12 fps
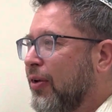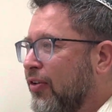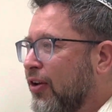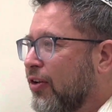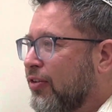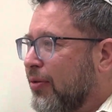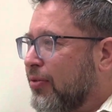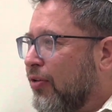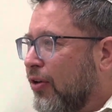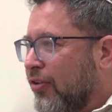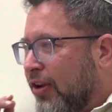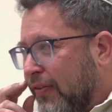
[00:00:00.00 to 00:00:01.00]
Ezekiel chapter
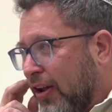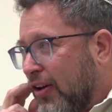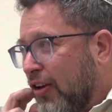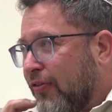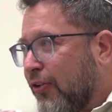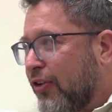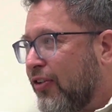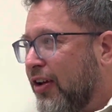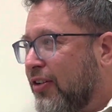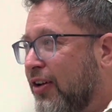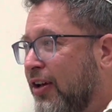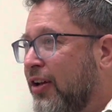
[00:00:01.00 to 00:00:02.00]
37, I think it's verse
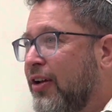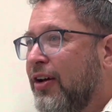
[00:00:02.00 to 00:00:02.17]
18.